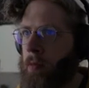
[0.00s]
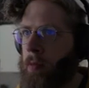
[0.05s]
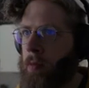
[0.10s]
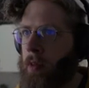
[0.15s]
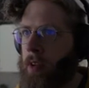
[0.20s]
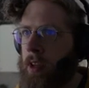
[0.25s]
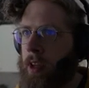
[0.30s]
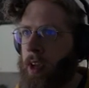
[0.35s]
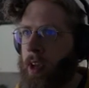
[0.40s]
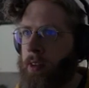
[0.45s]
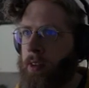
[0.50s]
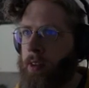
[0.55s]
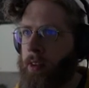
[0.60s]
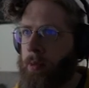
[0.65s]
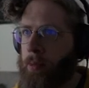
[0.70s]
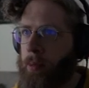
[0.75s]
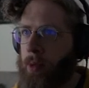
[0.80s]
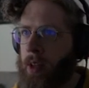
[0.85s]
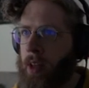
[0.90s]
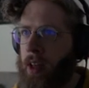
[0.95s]
you got some
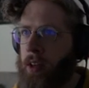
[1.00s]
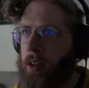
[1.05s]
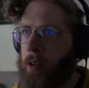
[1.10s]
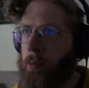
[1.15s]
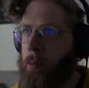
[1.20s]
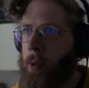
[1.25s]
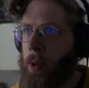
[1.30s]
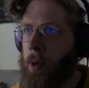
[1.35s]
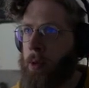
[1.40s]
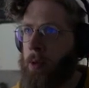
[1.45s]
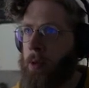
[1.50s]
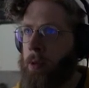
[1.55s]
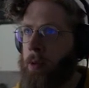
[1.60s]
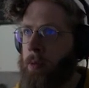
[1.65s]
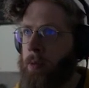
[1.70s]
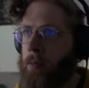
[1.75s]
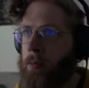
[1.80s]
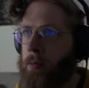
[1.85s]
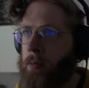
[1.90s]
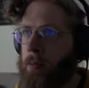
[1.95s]
blood and bone.
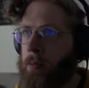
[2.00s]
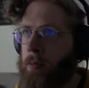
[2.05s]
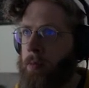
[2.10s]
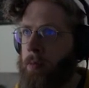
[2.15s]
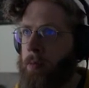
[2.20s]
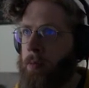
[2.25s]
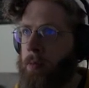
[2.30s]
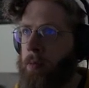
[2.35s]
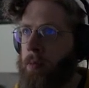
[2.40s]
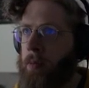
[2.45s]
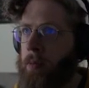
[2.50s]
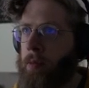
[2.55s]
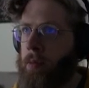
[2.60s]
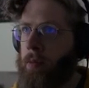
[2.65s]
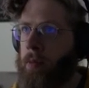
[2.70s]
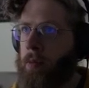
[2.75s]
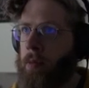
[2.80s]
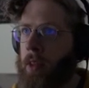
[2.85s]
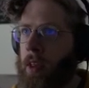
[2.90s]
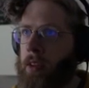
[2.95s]

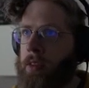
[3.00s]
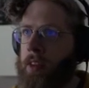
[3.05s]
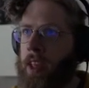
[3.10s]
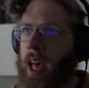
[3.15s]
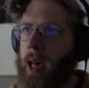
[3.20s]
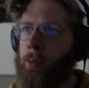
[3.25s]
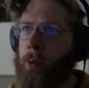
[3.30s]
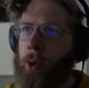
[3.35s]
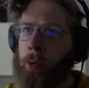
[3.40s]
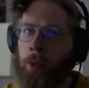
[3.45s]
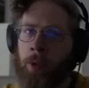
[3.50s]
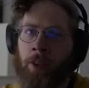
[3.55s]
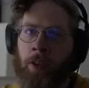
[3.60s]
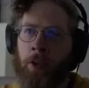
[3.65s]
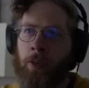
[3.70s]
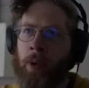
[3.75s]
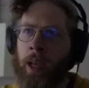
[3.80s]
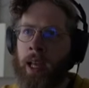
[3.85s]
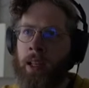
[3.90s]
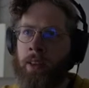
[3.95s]
Tap it with your
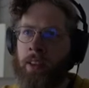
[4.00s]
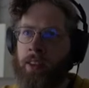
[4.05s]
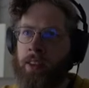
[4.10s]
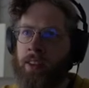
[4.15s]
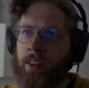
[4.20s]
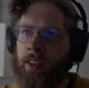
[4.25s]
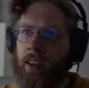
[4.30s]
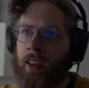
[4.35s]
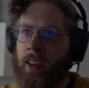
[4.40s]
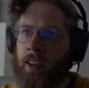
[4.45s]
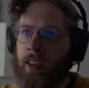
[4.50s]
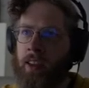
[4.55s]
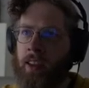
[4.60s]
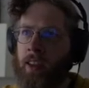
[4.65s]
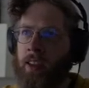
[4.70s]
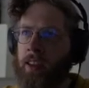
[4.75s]
magic stick.